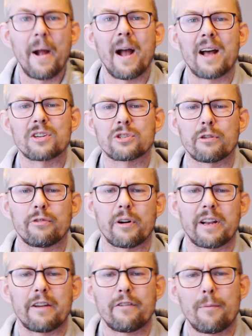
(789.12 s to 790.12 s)
And so
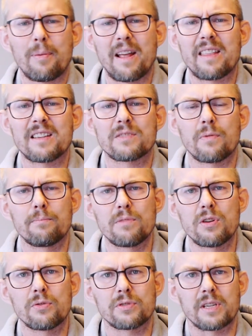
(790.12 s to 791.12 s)
forth. If I play this with
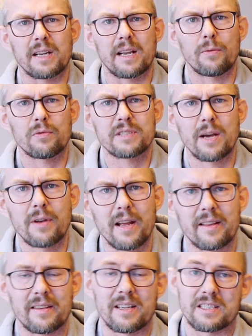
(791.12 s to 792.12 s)
music, it will sound
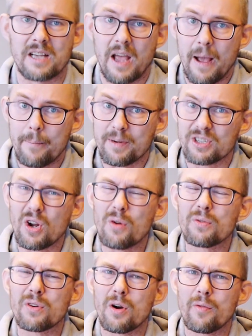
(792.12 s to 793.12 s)
like this. But
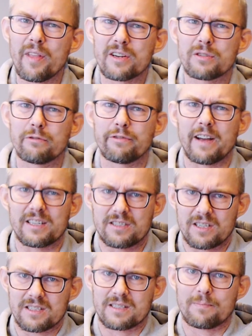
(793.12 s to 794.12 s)
don't go there too fast.
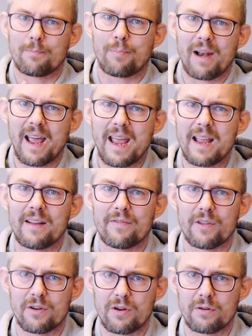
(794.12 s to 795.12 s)
Just play
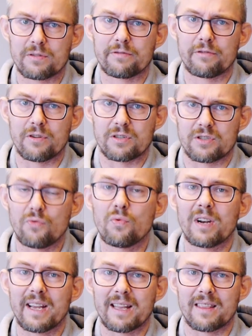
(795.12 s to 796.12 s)
the notes first. You
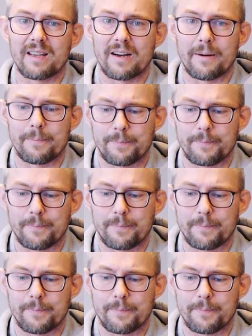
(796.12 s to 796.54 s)
will get there.